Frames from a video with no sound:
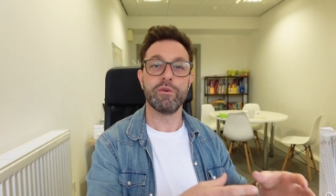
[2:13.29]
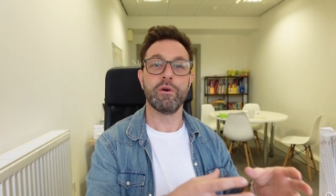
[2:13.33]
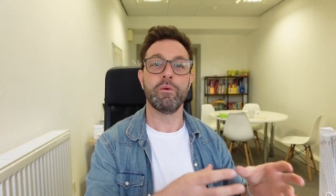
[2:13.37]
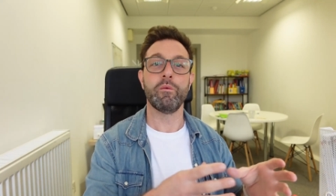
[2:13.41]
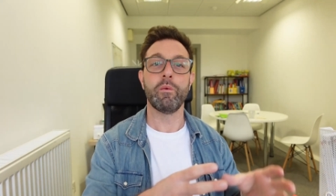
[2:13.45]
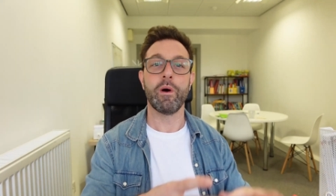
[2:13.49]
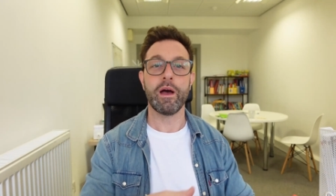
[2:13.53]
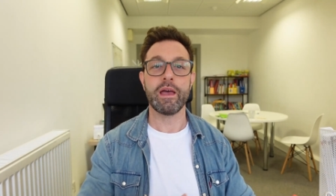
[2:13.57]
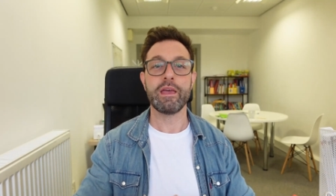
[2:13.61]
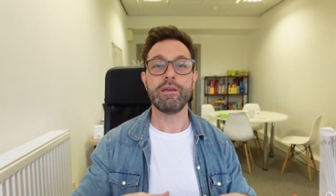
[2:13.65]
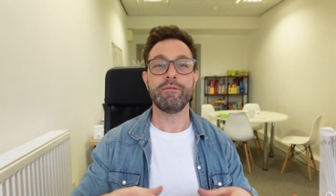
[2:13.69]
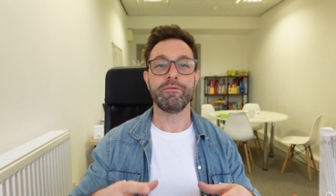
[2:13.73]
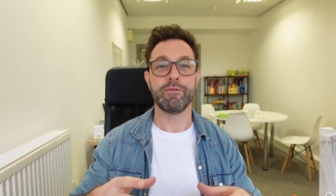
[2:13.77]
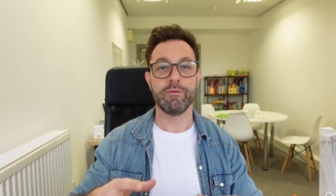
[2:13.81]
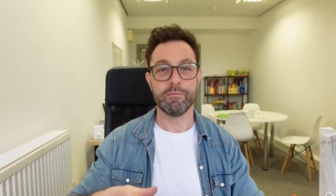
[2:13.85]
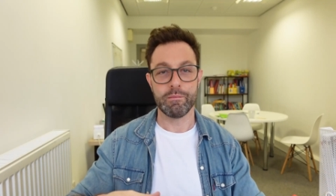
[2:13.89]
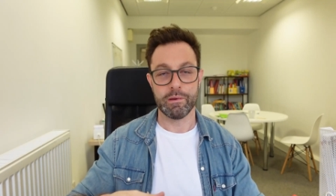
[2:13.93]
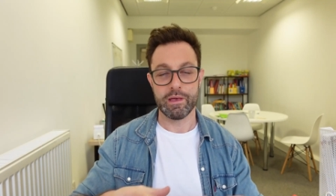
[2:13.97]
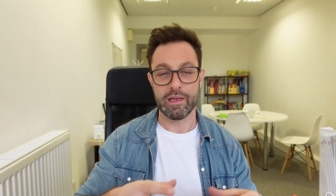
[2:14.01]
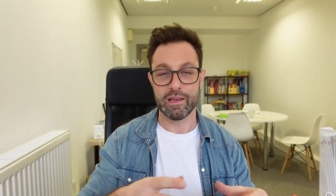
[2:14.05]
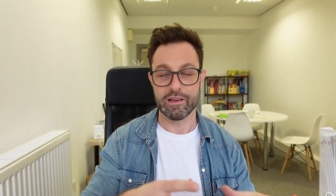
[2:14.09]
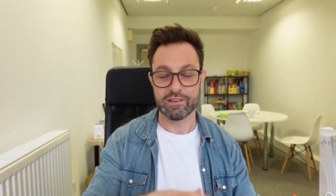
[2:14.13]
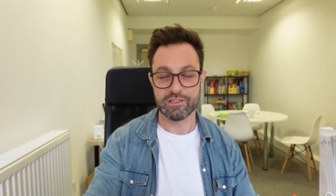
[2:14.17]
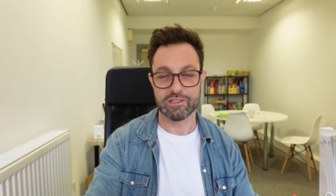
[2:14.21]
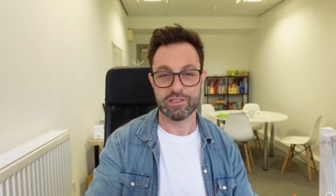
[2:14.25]
away from
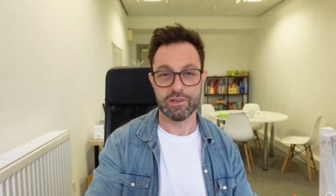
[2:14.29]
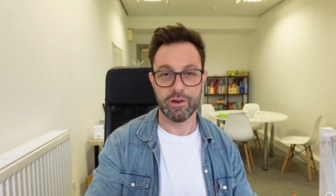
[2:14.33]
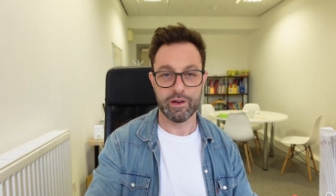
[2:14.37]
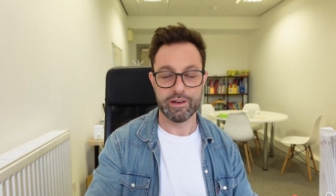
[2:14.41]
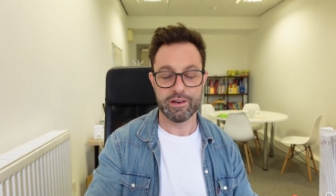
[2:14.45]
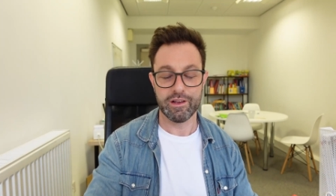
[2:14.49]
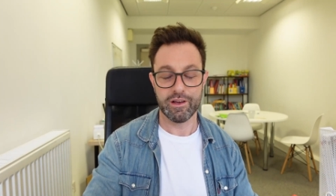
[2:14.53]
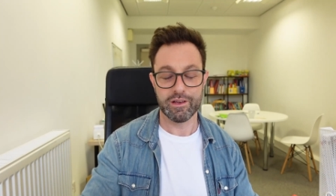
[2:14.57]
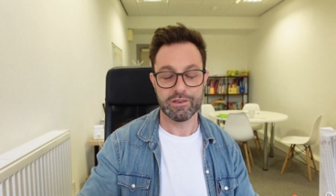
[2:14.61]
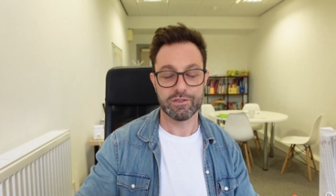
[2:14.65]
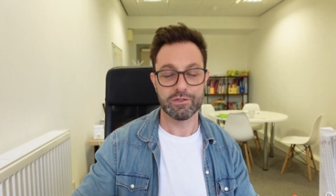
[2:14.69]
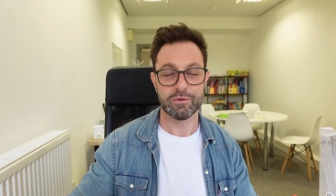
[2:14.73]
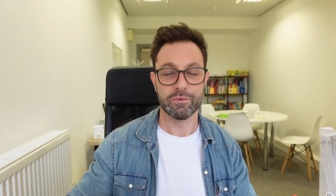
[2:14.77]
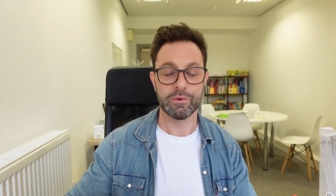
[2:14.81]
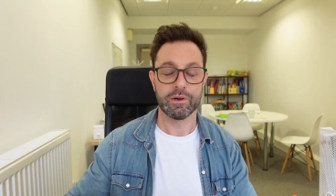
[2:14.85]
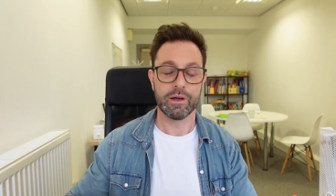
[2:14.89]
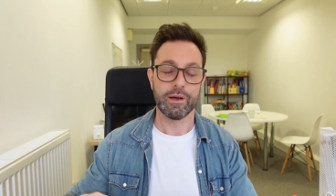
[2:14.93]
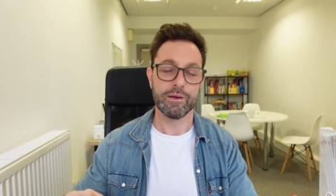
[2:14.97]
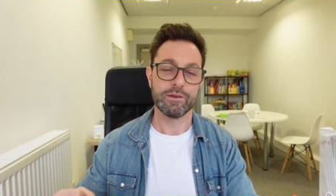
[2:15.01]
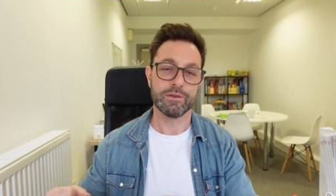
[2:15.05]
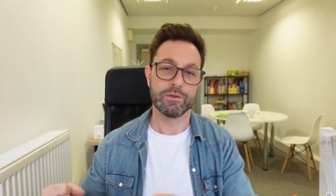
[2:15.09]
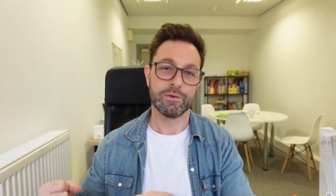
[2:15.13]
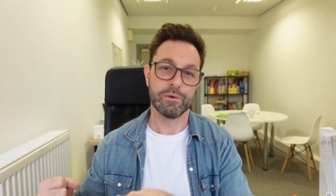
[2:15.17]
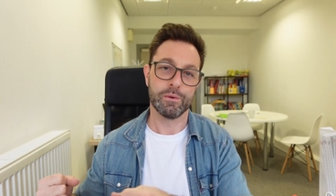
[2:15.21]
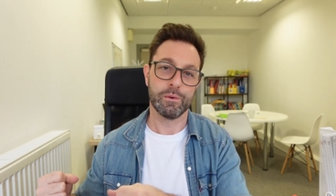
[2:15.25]
being a side hustle and
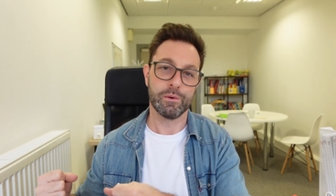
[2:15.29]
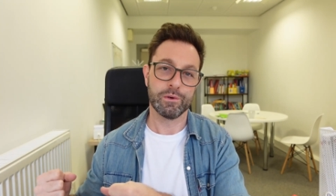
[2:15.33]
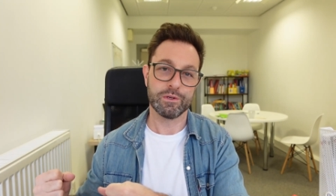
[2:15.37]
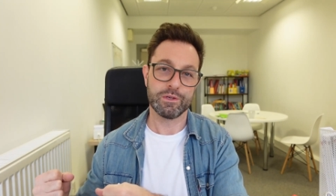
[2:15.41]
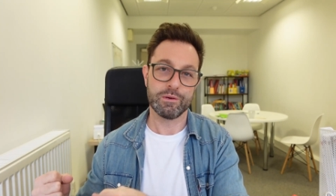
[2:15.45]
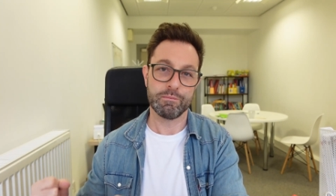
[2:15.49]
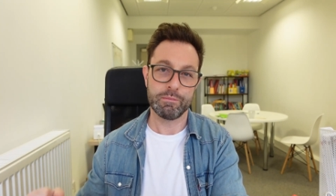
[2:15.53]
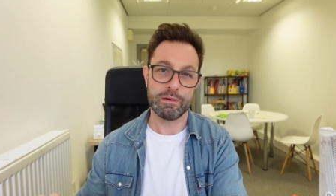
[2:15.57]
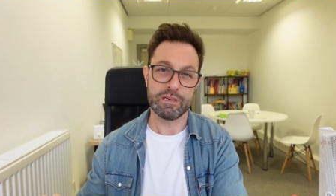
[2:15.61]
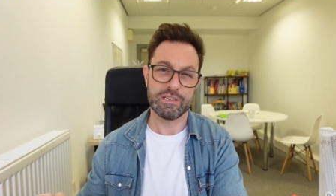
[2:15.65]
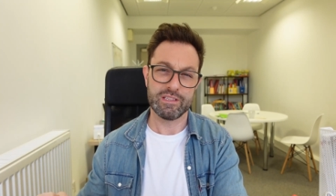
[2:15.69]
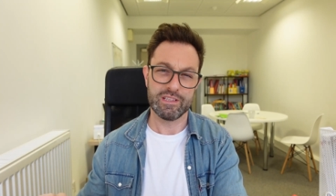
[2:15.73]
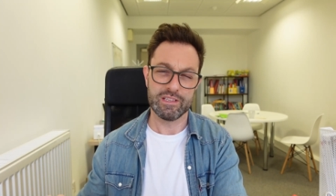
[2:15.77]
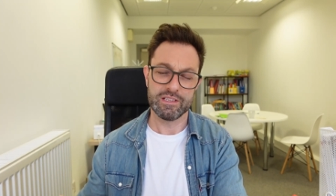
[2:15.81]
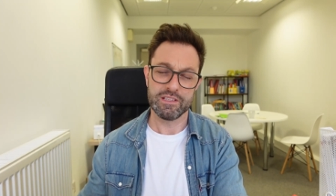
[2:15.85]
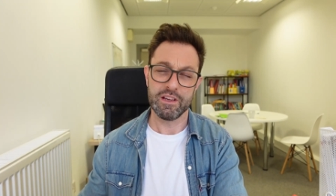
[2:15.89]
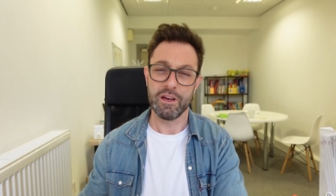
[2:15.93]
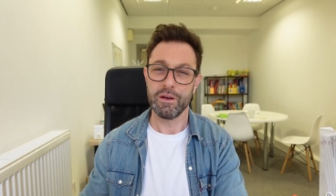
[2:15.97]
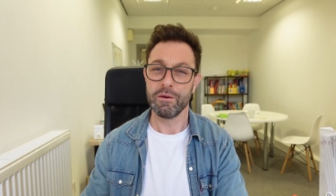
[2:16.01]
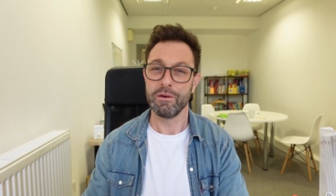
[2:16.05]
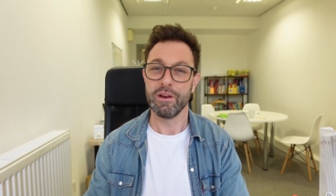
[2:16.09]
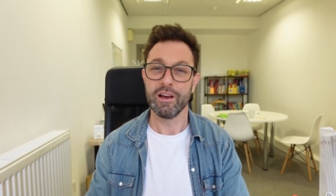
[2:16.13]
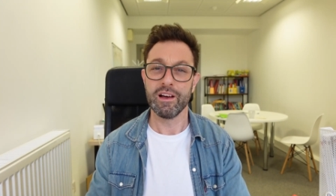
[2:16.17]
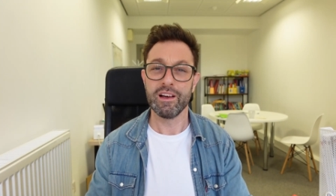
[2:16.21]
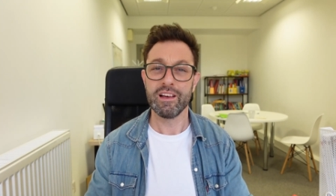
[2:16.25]
going towards a business
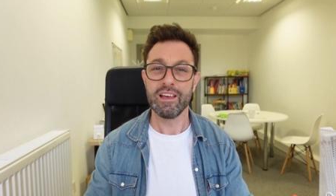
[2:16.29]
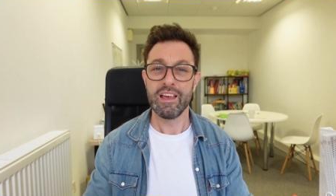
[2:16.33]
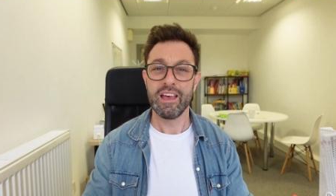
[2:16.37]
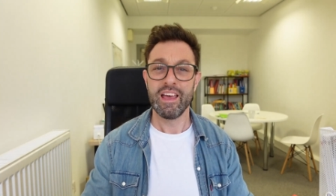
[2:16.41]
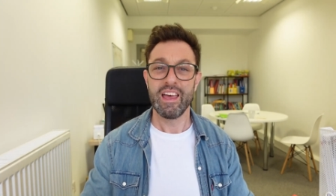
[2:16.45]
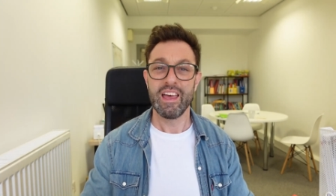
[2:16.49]
owner